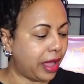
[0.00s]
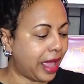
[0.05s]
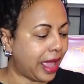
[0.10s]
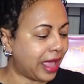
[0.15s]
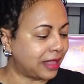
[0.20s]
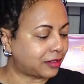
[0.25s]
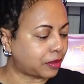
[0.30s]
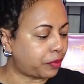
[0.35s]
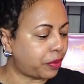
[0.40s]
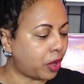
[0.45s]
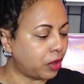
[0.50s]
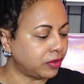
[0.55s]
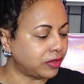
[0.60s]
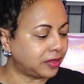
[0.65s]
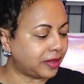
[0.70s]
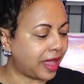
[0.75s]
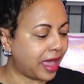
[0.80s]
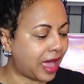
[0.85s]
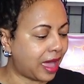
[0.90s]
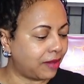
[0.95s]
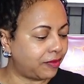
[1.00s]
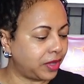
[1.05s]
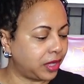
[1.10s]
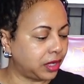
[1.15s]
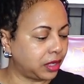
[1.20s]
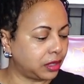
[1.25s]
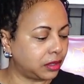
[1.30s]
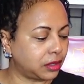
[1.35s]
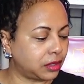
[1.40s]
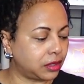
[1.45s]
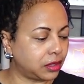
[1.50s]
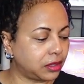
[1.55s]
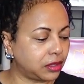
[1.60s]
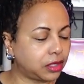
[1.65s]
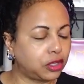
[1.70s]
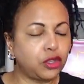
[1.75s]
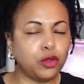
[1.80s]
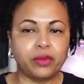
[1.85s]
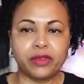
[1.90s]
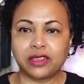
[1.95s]
As opposed to having
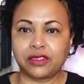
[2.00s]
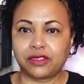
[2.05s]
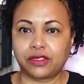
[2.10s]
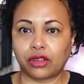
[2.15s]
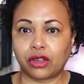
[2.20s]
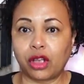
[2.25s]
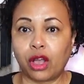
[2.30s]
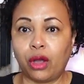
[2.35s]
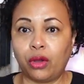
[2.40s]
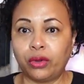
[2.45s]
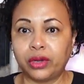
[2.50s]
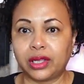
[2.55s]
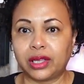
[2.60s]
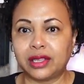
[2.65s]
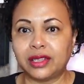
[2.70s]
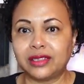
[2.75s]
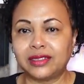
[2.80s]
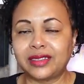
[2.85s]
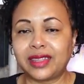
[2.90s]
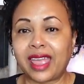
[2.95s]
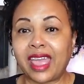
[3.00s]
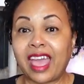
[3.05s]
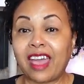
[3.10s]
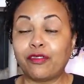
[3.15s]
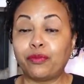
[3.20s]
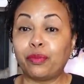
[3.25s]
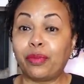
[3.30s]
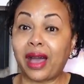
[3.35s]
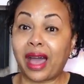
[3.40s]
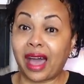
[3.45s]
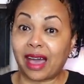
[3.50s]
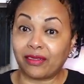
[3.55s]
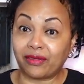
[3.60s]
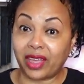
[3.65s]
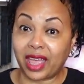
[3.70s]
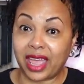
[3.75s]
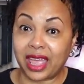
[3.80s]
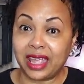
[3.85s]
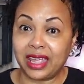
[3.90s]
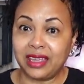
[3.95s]
cubic zirconias, they have
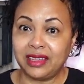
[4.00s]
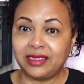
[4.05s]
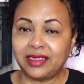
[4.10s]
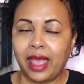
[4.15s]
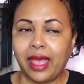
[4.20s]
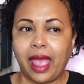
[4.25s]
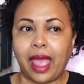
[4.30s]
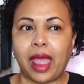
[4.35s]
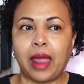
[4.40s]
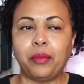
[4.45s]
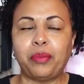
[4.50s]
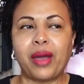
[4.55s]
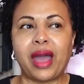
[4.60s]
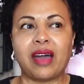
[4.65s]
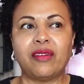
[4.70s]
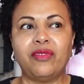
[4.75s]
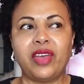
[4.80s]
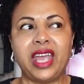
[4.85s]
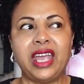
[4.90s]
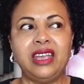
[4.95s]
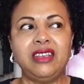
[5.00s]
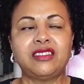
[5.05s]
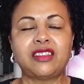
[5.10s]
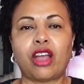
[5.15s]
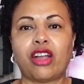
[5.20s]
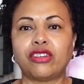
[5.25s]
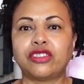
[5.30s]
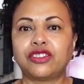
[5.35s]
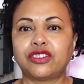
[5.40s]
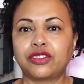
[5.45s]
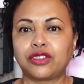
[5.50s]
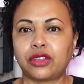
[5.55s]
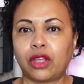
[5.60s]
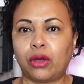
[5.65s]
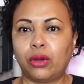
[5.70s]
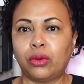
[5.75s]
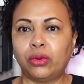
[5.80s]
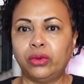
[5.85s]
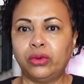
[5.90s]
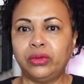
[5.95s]
pavés, and pavés are
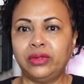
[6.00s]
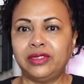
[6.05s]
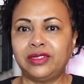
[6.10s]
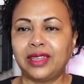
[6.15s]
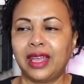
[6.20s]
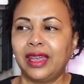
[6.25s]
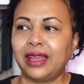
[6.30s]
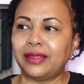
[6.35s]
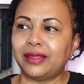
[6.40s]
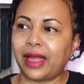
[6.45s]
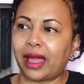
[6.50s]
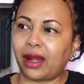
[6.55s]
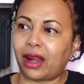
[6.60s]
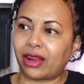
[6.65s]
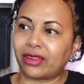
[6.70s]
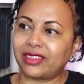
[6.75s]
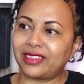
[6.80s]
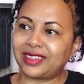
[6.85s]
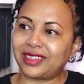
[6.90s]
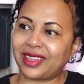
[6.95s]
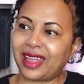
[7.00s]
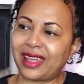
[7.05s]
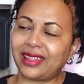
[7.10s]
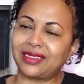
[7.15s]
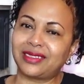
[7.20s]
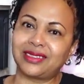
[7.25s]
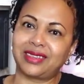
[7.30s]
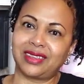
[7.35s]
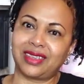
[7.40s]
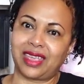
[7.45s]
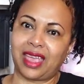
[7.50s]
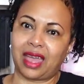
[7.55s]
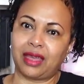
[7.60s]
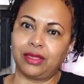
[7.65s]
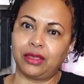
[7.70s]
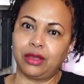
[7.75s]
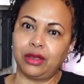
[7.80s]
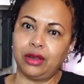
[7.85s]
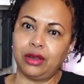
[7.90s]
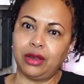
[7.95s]
stones that are set
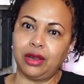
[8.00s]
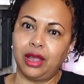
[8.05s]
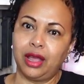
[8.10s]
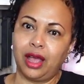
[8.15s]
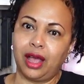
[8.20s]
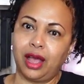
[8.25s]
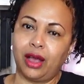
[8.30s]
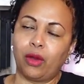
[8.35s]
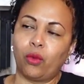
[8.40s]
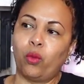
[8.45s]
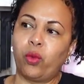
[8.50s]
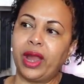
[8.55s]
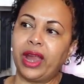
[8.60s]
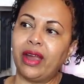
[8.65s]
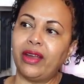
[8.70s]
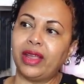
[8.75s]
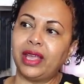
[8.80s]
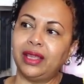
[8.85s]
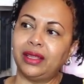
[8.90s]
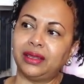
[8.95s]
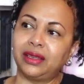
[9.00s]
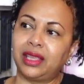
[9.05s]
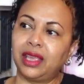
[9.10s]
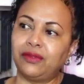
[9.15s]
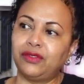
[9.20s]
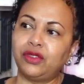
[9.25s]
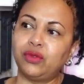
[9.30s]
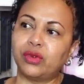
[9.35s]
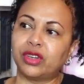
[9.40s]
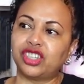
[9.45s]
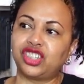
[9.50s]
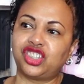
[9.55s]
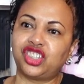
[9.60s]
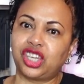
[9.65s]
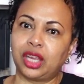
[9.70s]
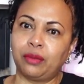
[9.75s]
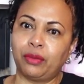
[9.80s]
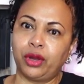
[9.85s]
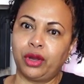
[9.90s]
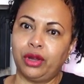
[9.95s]
together where it gives you a
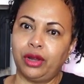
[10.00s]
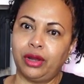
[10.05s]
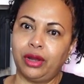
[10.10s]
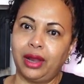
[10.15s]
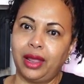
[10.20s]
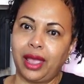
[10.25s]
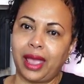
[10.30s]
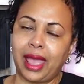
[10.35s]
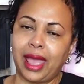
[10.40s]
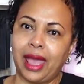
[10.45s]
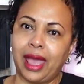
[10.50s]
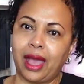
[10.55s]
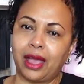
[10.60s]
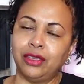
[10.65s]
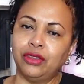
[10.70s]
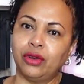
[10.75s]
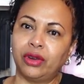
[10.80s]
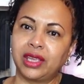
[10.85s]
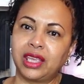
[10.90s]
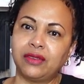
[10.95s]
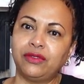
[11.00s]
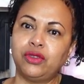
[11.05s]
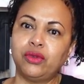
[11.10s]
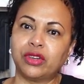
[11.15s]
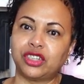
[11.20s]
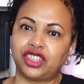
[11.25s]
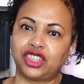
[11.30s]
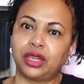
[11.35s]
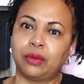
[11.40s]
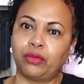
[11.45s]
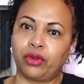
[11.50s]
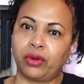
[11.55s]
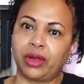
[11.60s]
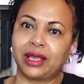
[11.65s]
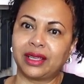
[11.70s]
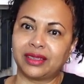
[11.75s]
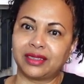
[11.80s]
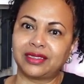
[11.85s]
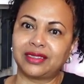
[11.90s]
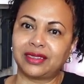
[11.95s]
shimmer You know, it gives you a
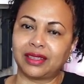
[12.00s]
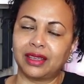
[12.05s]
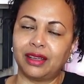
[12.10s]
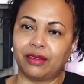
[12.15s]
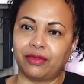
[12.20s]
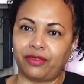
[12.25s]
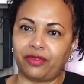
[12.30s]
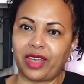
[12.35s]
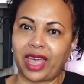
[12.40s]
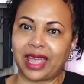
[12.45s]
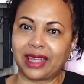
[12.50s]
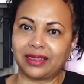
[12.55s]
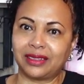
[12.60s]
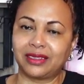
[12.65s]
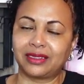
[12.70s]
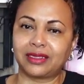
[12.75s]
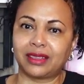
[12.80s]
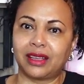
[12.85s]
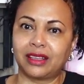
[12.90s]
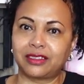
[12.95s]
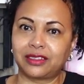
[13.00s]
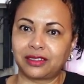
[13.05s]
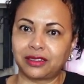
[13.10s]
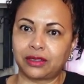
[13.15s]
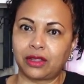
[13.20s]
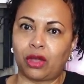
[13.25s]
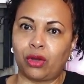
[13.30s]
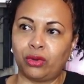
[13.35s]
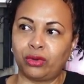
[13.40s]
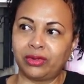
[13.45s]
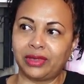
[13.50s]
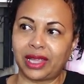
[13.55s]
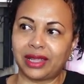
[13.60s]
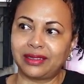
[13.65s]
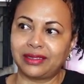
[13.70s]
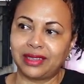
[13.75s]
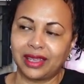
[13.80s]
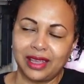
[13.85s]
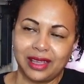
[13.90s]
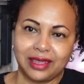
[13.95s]
shimmering effect. It's a stone
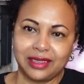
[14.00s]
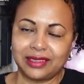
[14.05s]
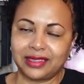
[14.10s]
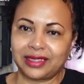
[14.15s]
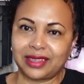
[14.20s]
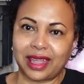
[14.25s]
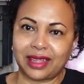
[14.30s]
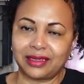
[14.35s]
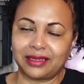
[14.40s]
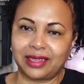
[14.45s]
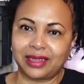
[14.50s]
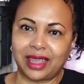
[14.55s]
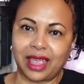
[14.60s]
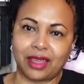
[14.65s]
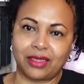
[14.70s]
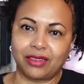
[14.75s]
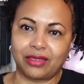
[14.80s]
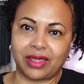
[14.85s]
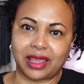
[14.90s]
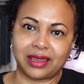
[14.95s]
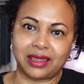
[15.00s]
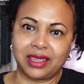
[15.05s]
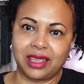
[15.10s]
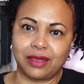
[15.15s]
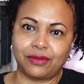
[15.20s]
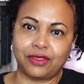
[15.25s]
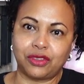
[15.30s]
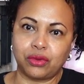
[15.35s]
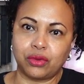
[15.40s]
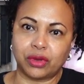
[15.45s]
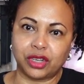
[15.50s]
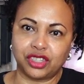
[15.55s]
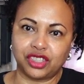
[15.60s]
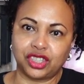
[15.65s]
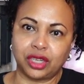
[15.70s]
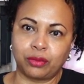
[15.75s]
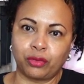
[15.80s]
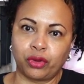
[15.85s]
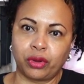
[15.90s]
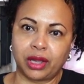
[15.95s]
that's set together that gives you a
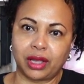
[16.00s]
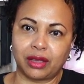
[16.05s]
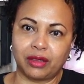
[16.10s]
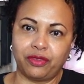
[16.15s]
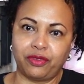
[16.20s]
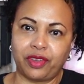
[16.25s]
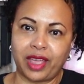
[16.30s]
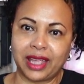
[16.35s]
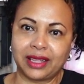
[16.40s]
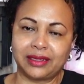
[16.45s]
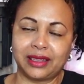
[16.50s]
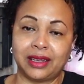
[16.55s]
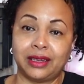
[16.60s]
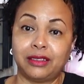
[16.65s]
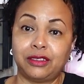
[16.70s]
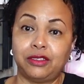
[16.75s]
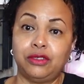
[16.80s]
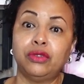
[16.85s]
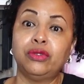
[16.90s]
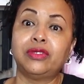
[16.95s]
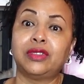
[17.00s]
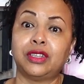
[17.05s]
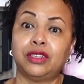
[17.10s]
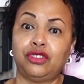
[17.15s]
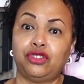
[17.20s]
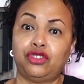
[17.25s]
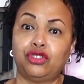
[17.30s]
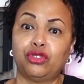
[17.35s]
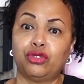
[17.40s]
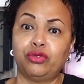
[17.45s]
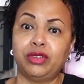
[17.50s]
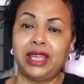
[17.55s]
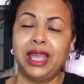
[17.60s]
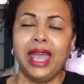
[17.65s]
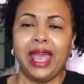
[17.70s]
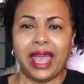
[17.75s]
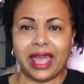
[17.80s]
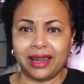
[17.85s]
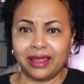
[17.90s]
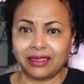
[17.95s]
shimmering effect, and it's used in jewelry,
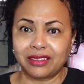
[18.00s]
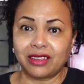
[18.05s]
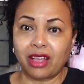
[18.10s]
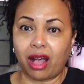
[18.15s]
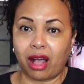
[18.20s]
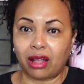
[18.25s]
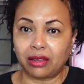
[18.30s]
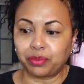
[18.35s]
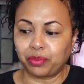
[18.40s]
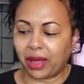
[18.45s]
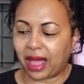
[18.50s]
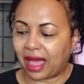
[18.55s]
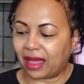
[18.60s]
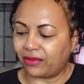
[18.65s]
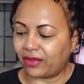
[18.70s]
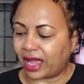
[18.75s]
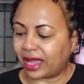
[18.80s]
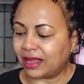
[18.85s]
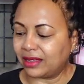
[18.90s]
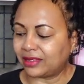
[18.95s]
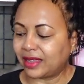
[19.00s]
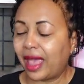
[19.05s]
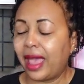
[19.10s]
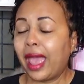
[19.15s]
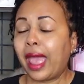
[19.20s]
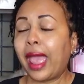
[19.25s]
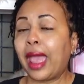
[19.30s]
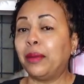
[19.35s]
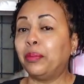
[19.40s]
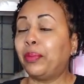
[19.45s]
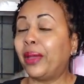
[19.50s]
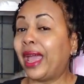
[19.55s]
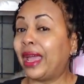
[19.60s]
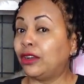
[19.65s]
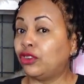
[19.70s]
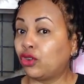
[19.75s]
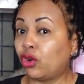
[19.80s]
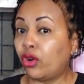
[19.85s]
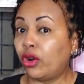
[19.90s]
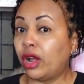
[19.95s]
and it's called pavés. And
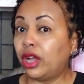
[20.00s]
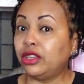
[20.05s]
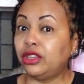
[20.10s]
Pandora